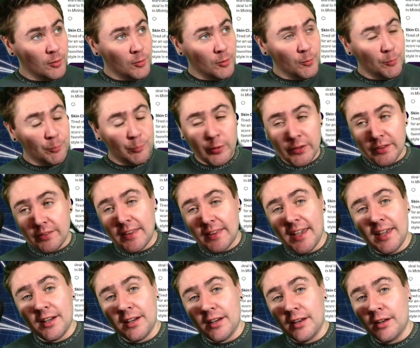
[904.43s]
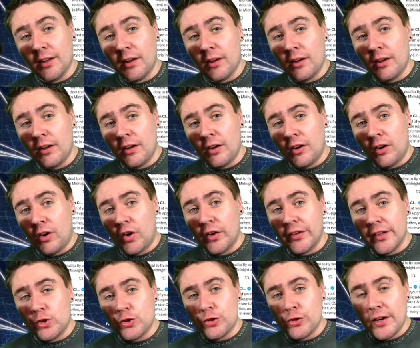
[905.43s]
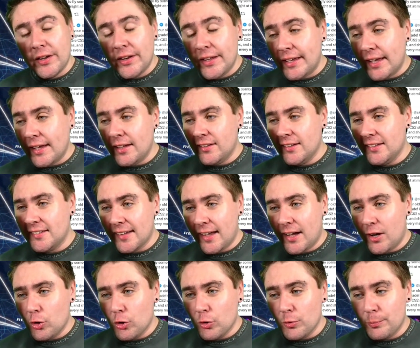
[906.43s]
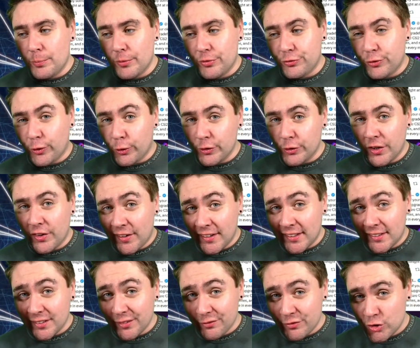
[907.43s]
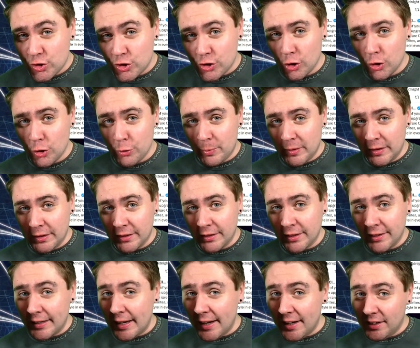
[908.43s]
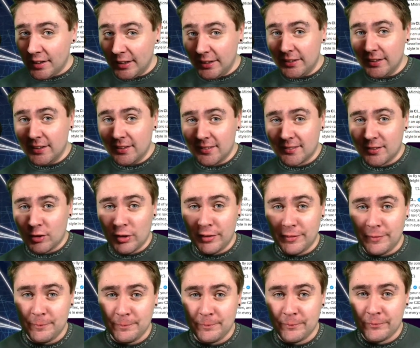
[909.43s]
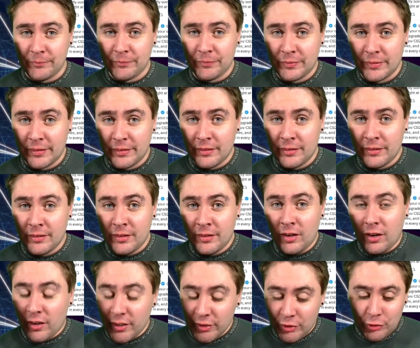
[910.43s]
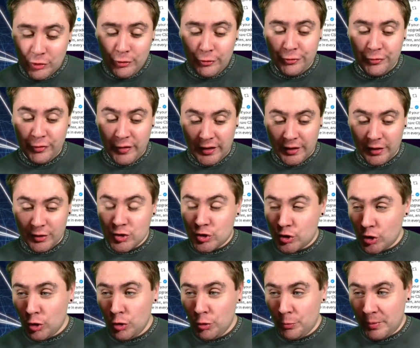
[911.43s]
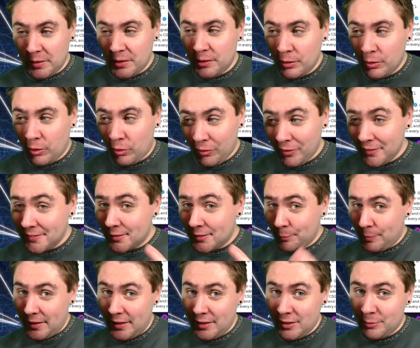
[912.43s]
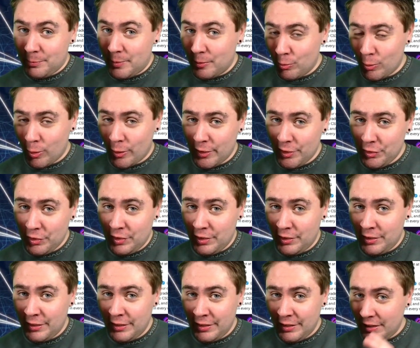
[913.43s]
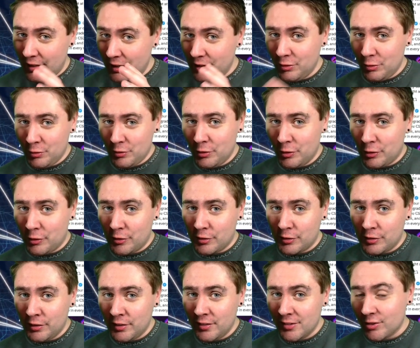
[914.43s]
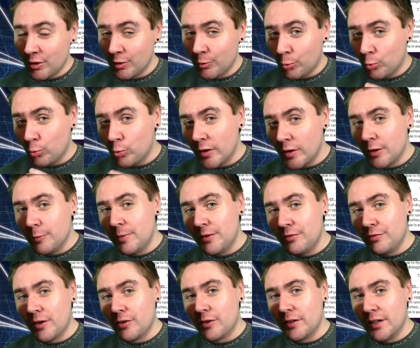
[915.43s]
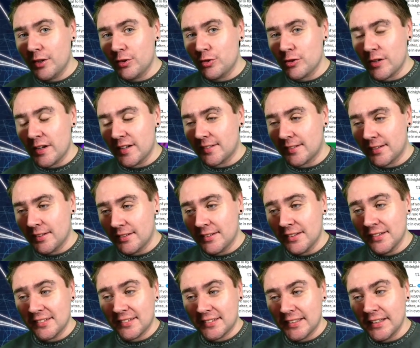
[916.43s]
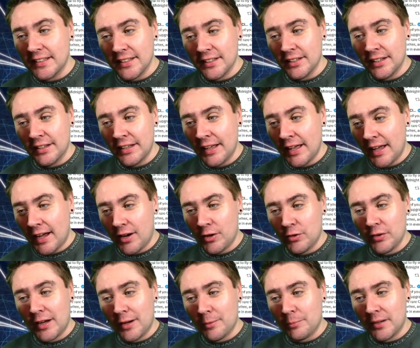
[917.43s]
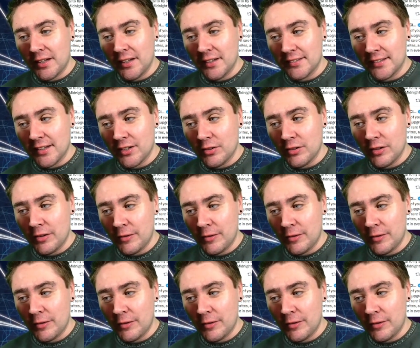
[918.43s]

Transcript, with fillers: But then, are they trying to get this out before the likes of Joby can get any deals done? I do think Joby also planned to be running in New York, so it will be very interesting to see how that plays out.